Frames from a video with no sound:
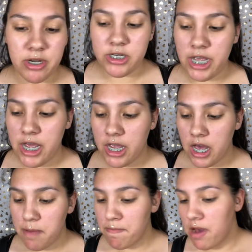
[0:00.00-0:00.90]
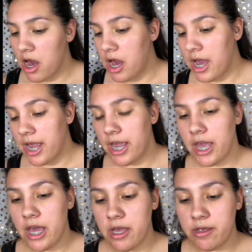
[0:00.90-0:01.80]
going to take
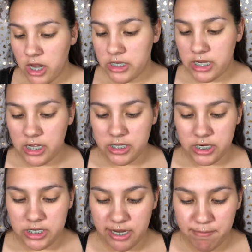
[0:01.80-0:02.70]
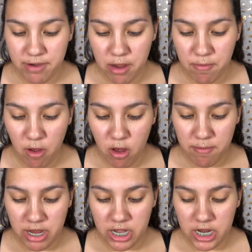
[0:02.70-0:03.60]
my Anastasia Dip Brow
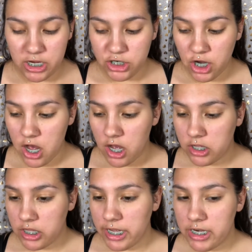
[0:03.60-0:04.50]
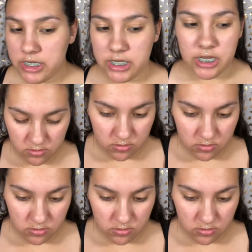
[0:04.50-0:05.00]
Pomade in Chocolate.